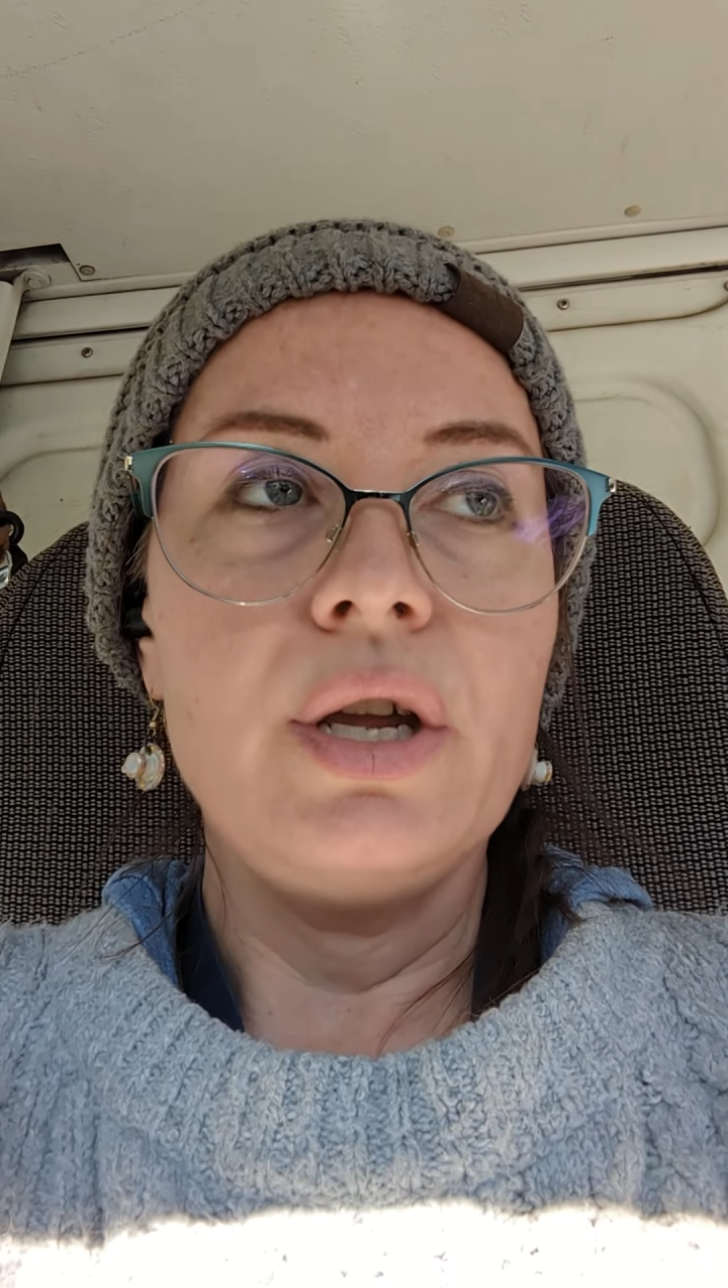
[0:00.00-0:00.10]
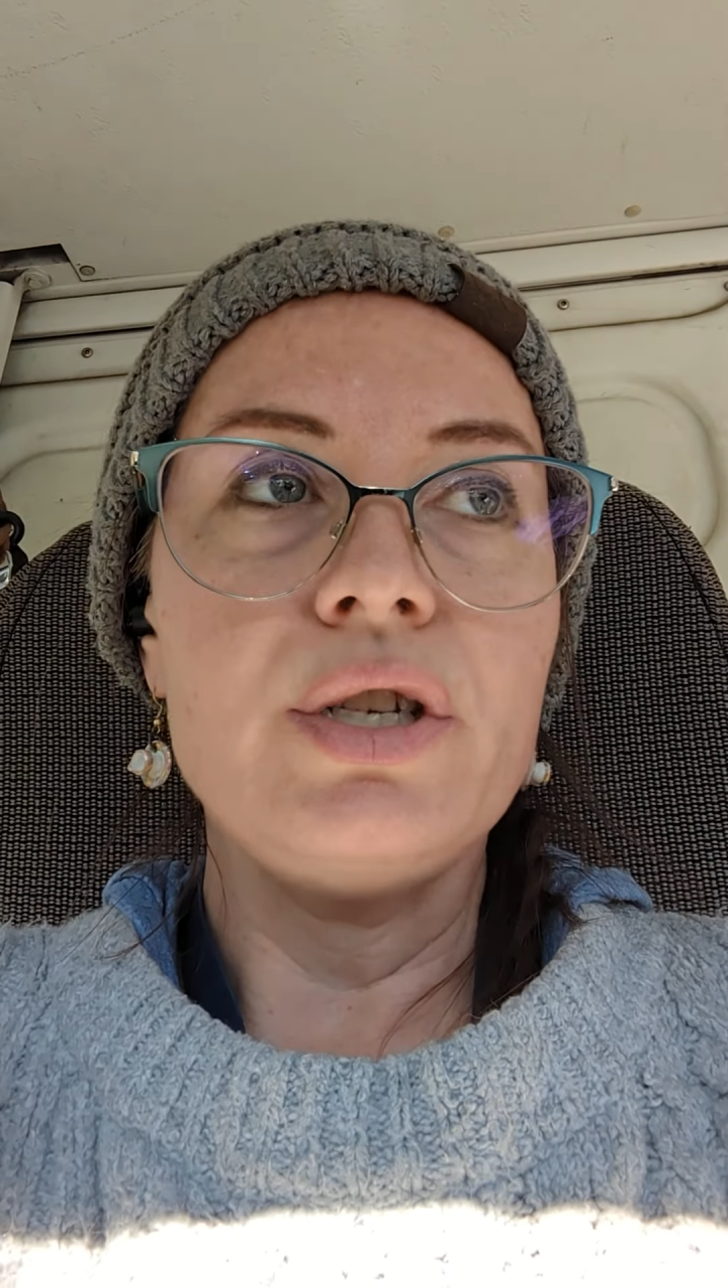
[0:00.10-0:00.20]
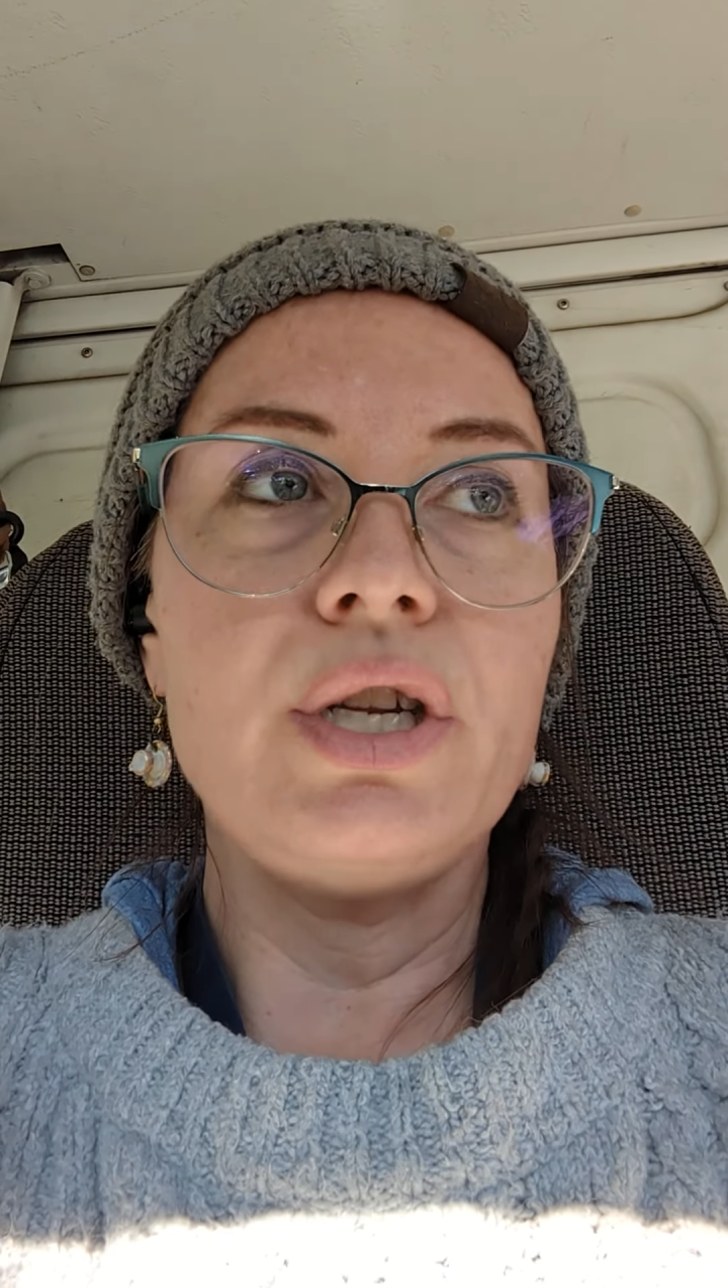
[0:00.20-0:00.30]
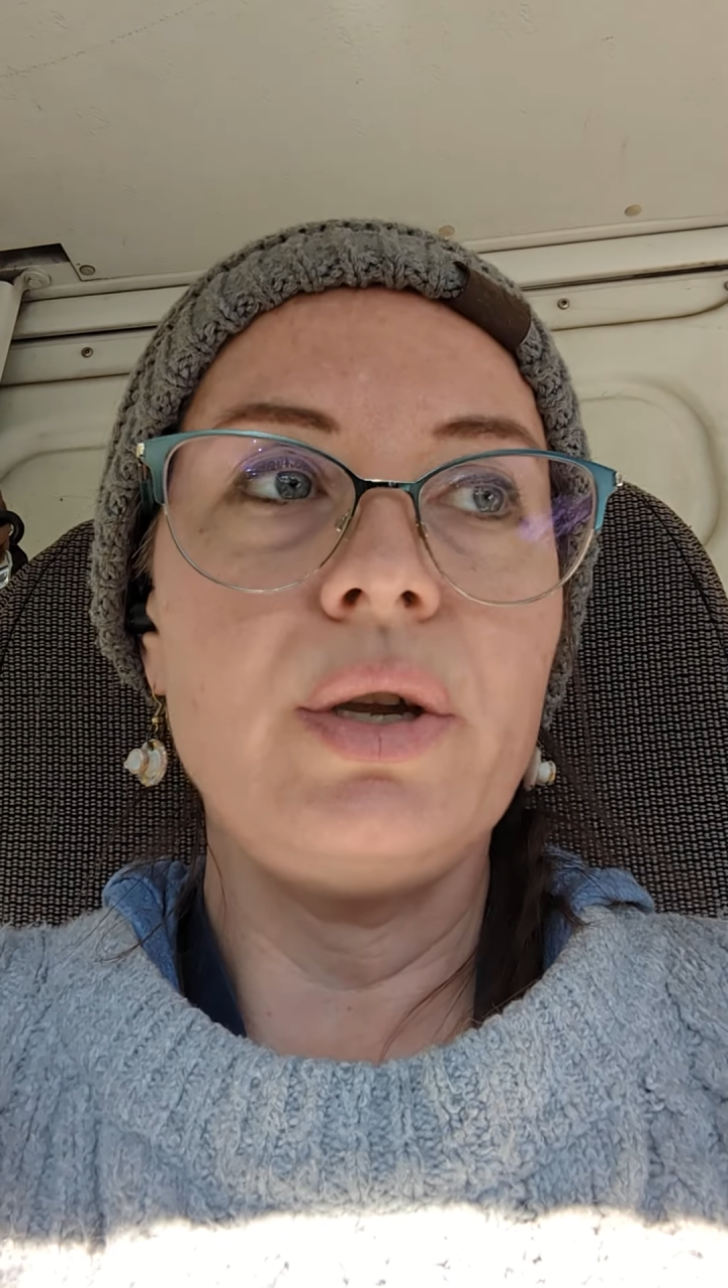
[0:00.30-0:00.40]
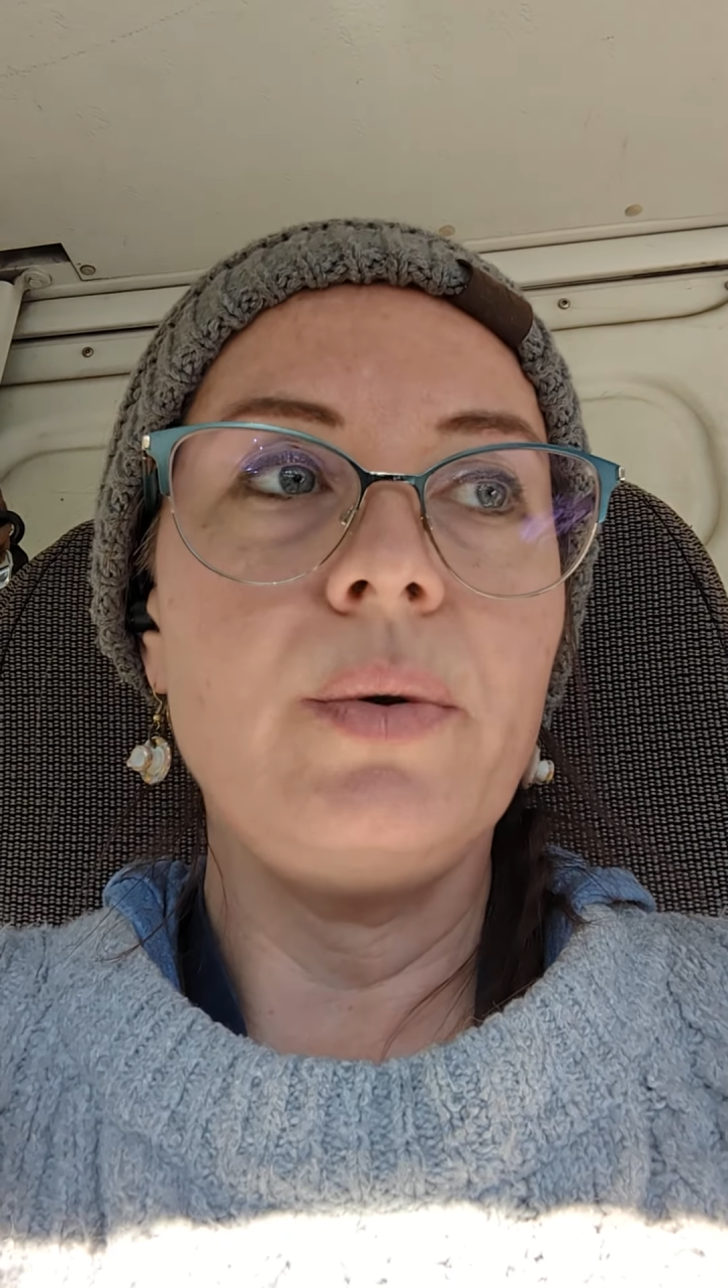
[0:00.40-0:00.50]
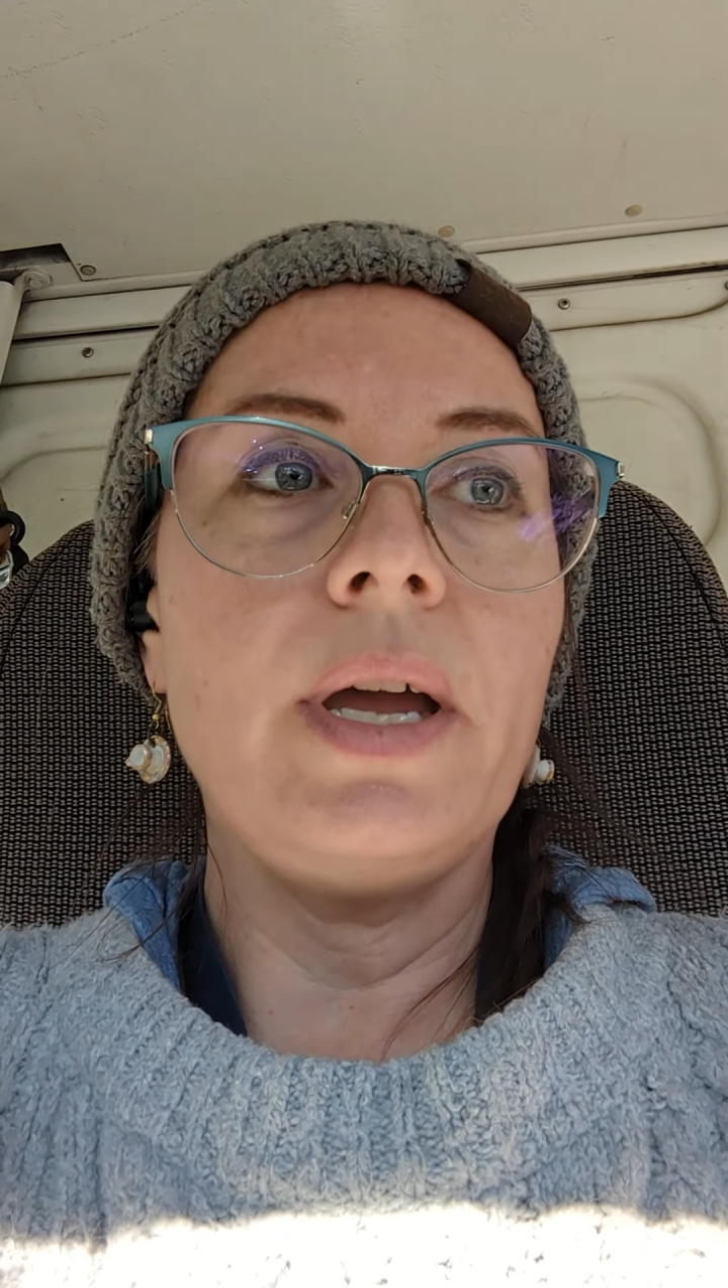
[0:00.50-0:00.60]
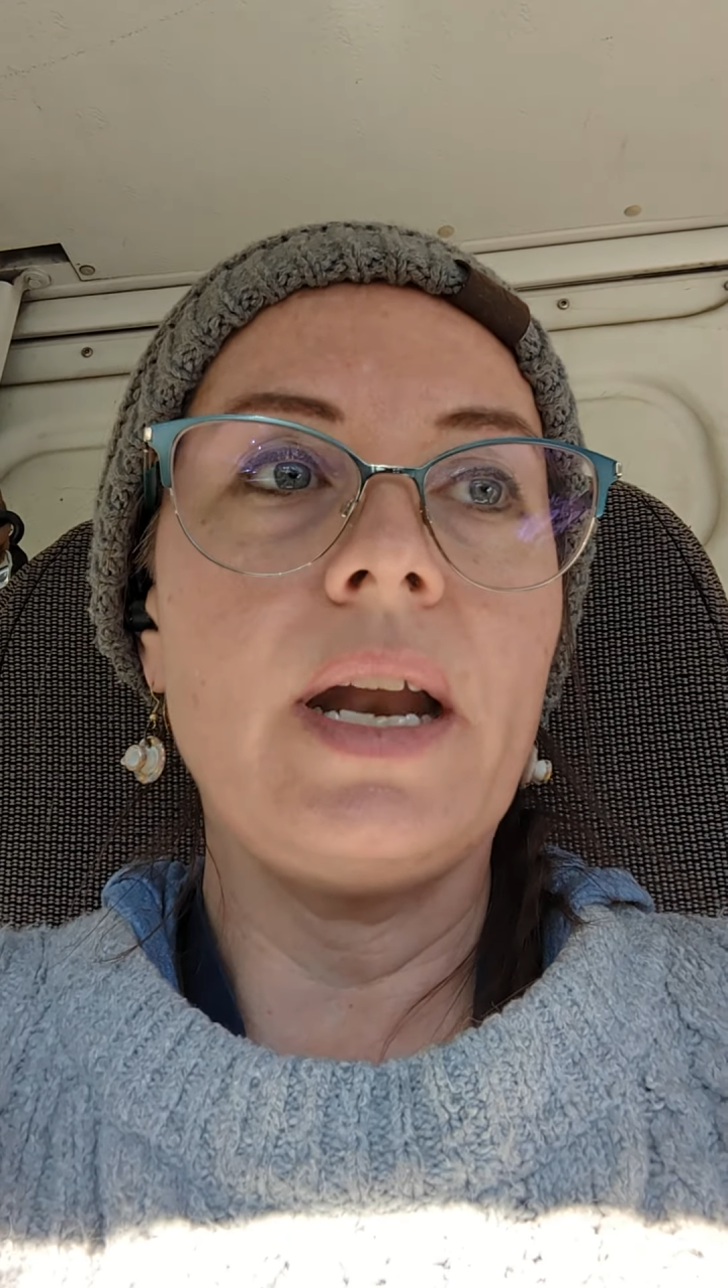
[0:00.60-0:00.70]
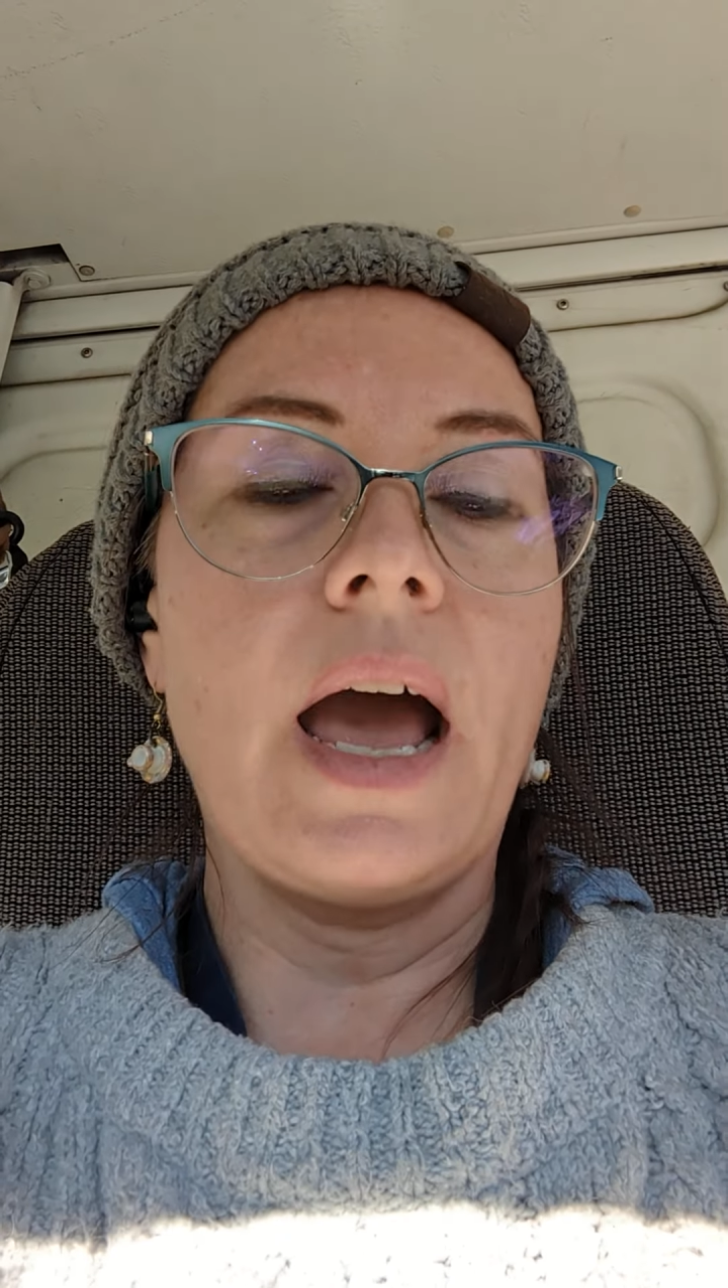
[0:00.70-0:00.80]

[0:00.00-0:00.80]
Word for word: to it